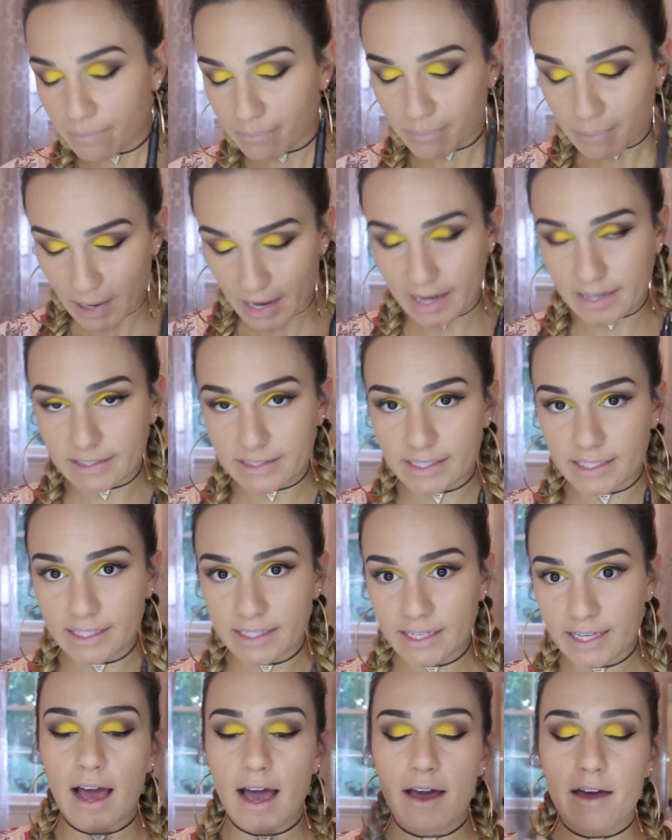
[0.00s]
but
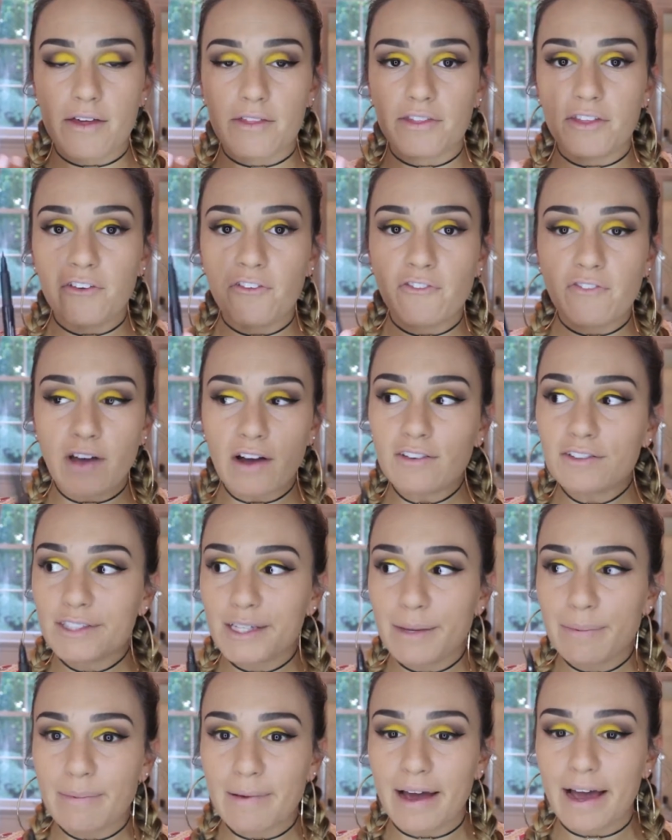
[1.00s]
the felt
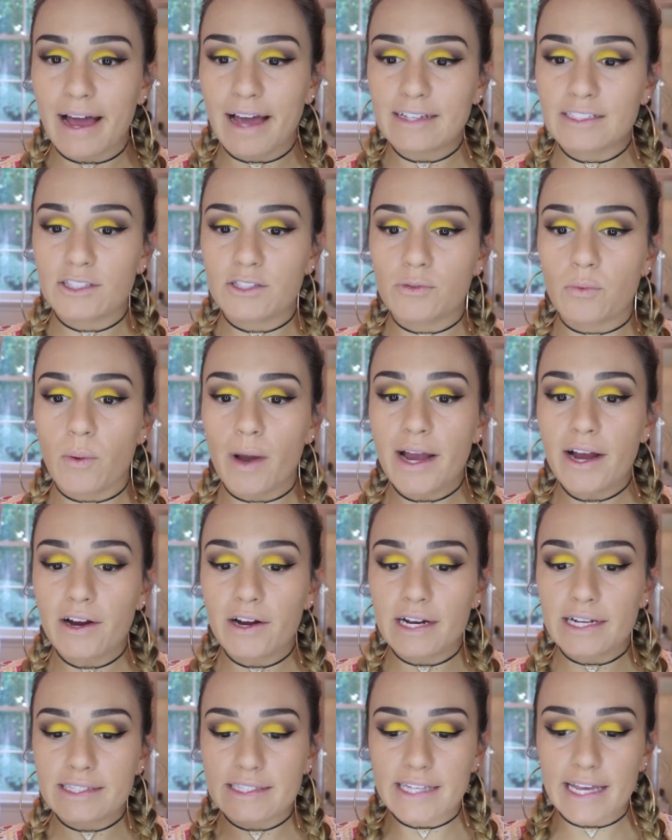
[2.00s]
tip, I swear
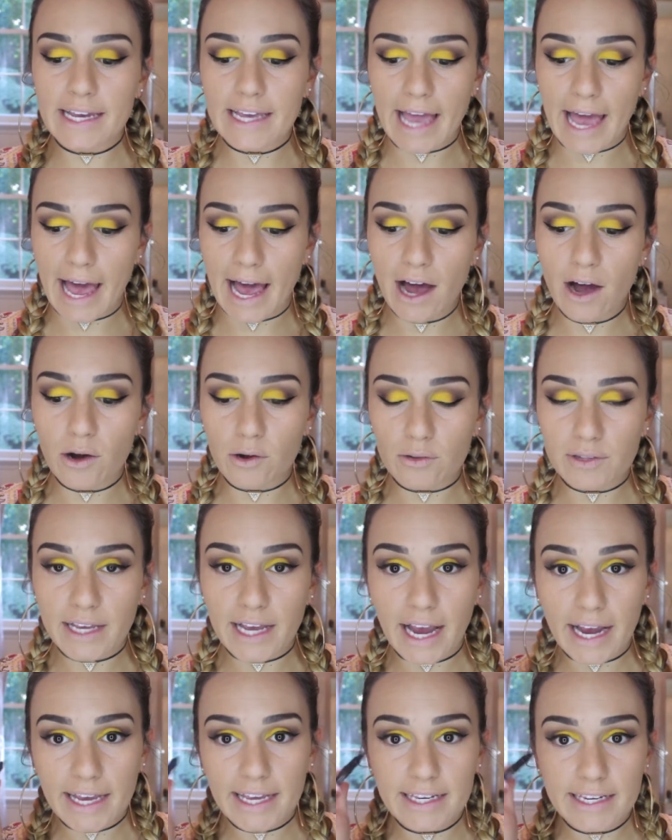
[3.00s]
it's like out. Like
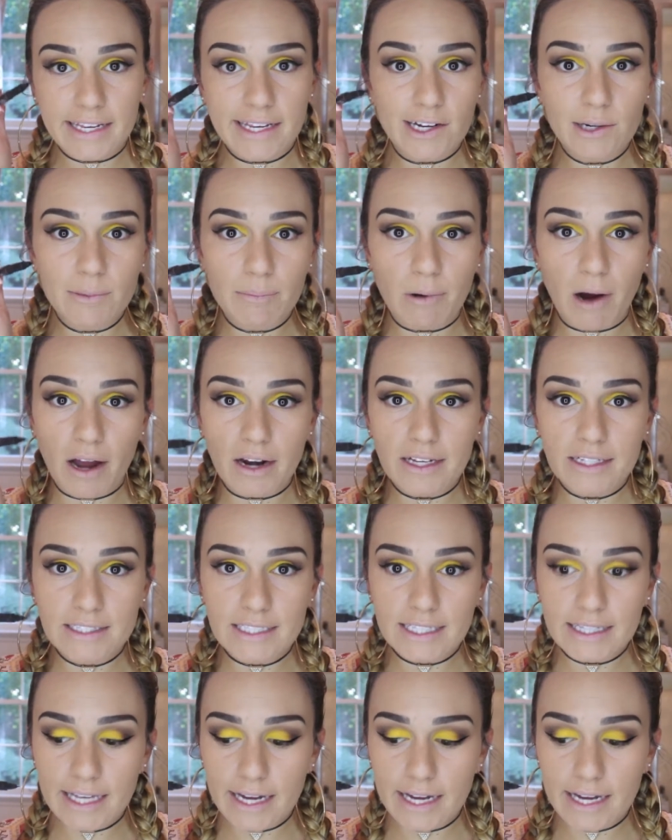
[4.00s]
I can hear product in